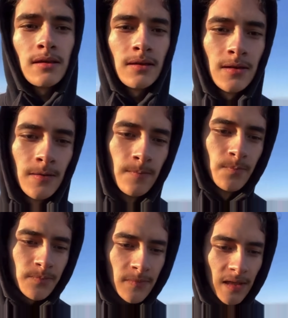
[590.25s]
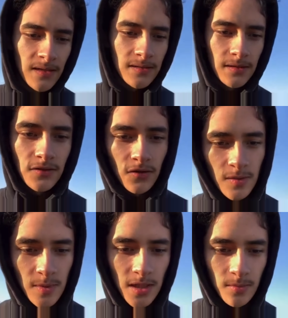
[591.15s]
You guys get to
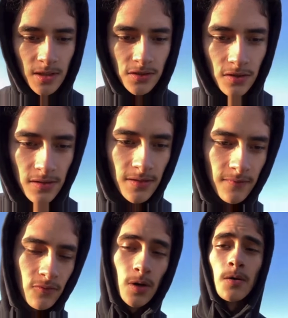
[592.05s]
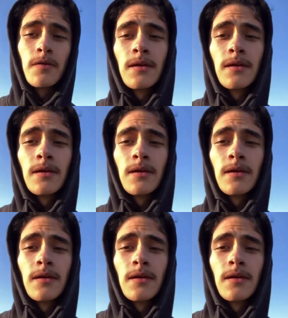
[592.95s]
join me on my journey of growth.